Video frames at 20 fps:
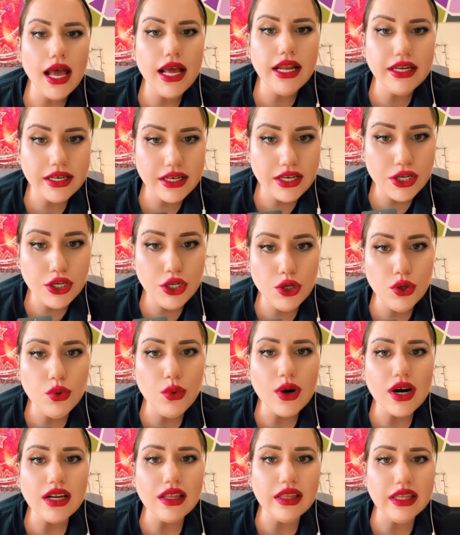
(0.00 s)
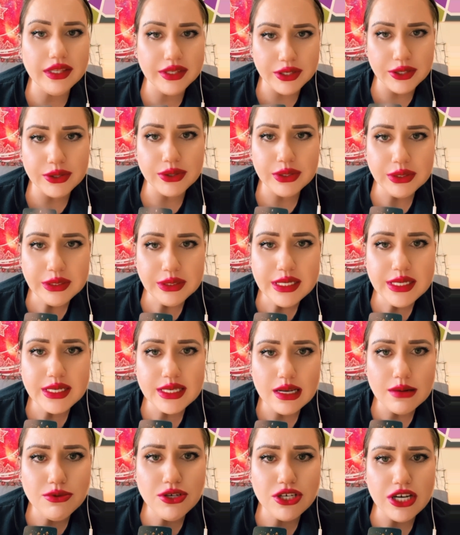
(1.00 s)
And you are literally
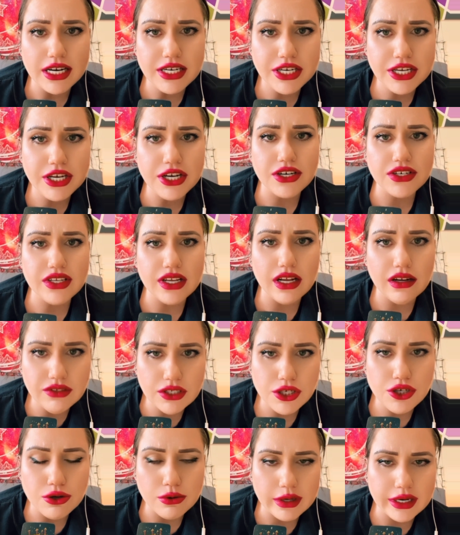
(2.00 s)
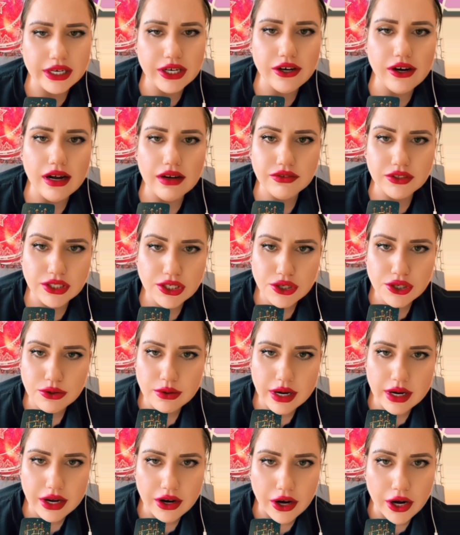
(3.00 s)
subjecting yourself to trigger after
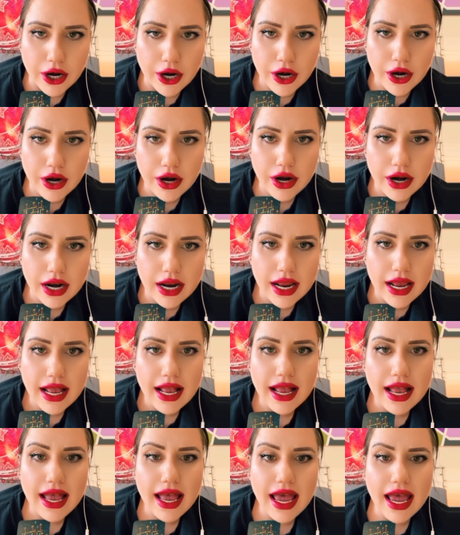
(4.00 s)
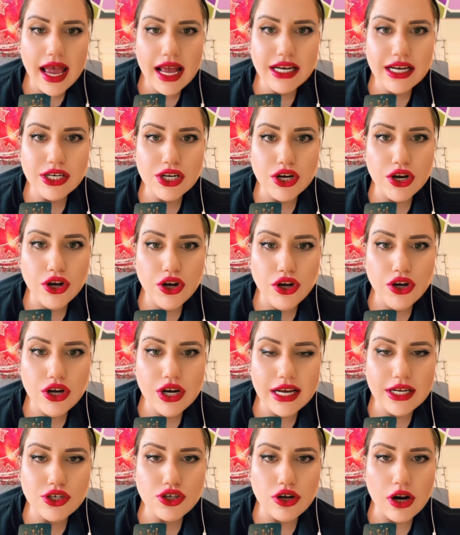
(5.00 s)
trigger
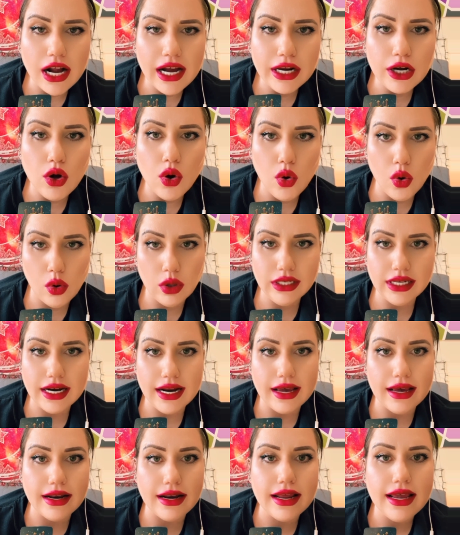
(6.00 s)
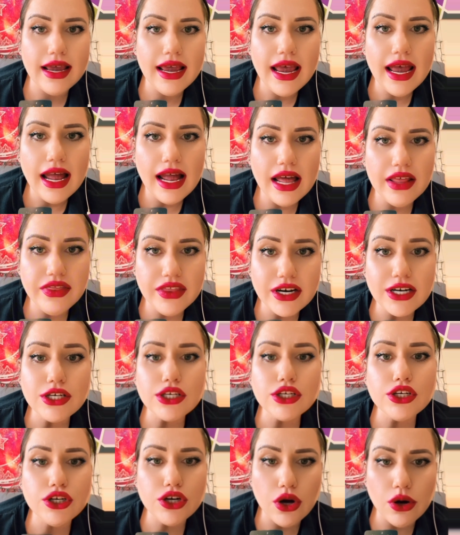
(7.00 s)
and trying to hold it in. And
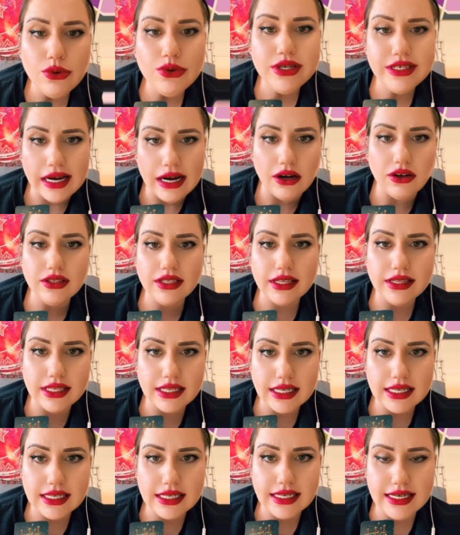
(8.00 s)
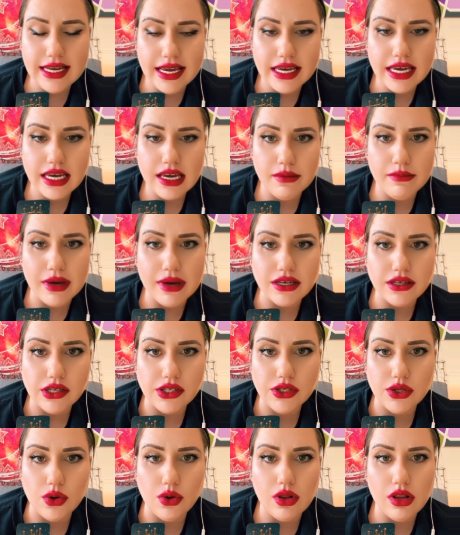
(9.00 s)
there's no doubt that this is taking a
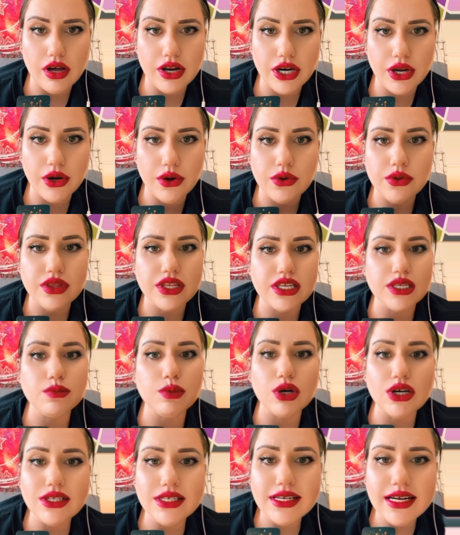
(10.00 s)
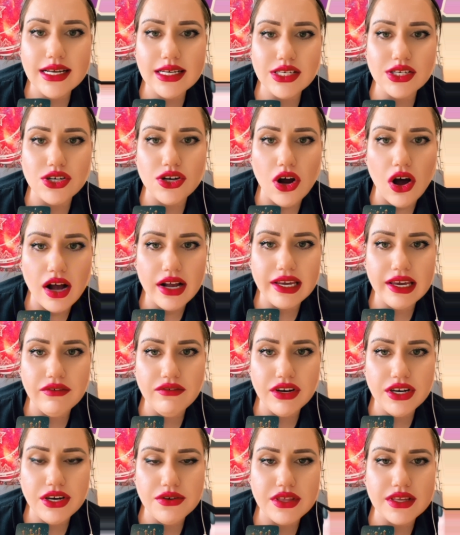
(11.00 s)
mental toll on you. This person has not
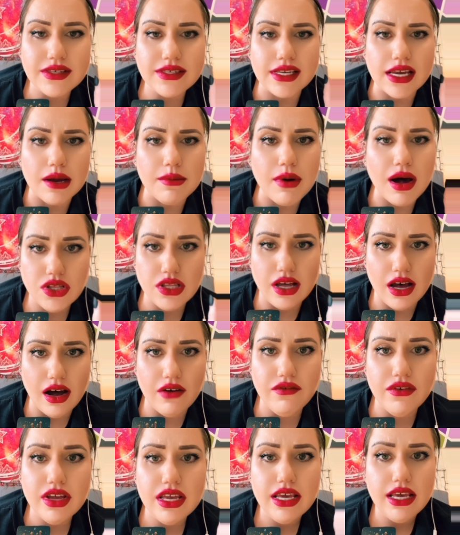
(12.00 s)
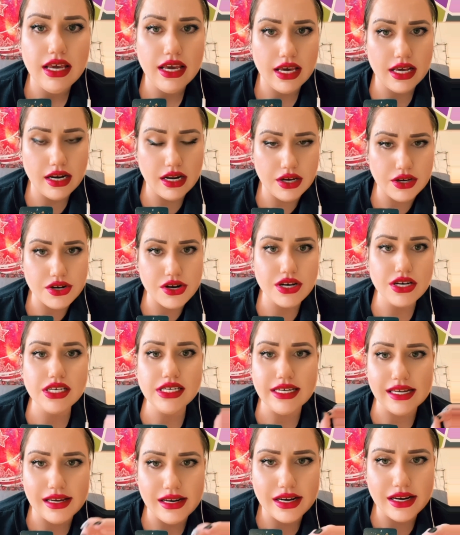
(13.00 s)
given you the same love and
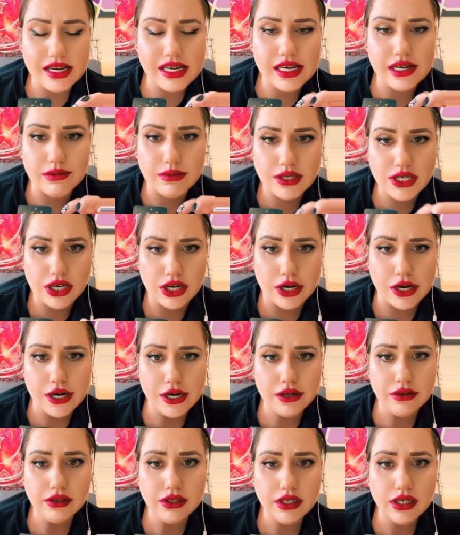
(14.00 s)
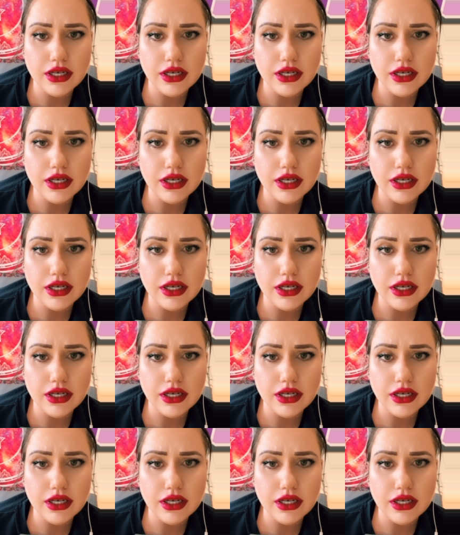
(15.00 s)
understanding in return.